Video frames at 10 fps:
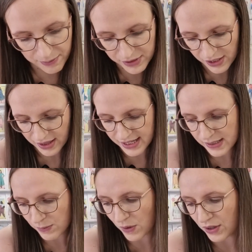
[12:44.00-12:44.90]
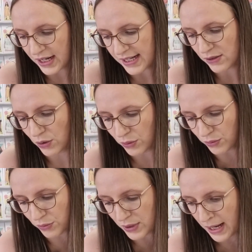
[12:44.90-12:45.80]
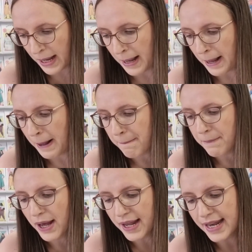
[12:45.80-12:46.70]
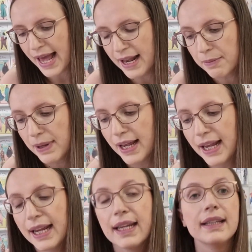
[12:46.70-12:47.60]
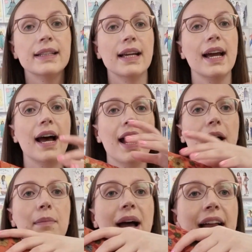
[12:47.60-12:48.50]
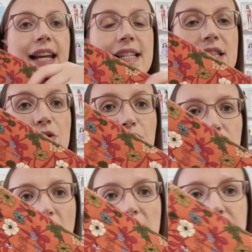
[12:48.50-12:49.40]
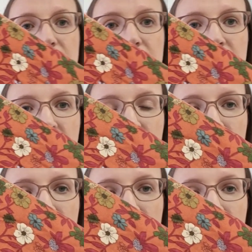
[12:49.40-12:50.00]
So this one is called Penelope, and it's the rust